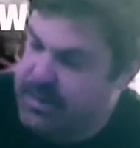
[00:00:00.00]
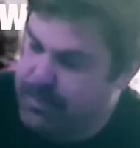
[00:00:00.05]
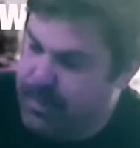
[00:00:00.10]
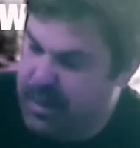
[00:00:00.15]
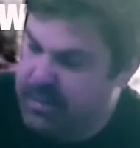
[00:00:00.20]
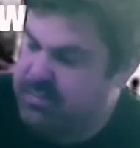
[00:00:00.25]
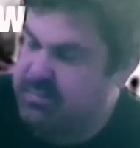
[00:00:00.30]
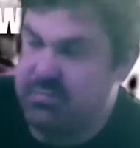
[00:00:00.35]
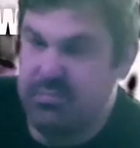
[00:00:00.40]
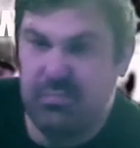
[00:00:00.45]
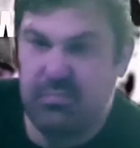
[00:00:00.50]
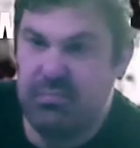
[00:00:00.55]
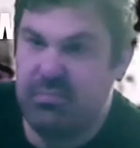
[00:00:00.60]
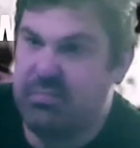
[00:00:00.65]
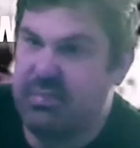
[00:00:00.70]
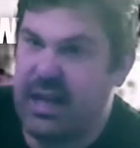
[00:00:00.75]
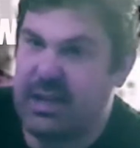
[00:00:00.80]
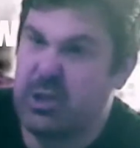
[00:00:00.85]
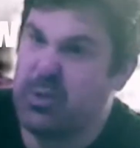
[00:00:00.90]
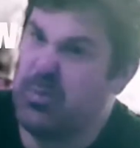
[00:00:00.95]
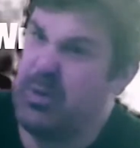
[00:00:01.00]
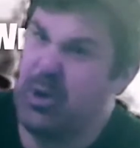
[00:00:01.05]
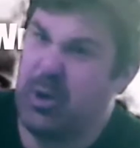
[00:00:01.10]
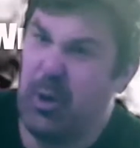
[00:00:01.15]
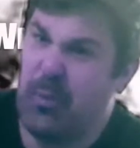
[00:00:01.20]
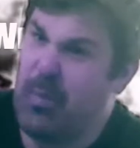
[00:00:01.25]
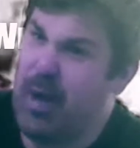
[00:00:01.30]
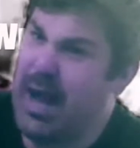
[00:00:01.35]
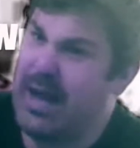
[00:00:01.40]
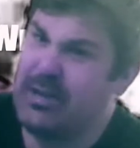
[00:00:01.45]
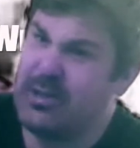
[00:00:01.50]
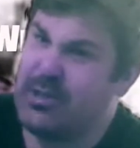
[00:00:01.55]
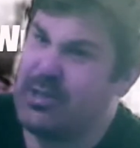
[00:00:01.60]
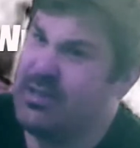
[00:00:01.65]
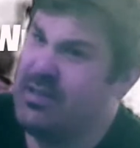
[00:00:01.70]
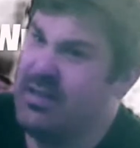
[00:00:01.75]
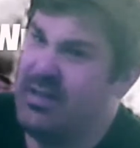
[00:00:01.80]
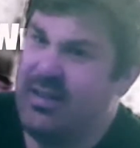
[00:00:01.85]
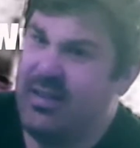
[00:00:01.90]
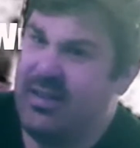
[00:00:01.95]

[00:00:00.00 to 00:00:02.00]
But that should be a good match.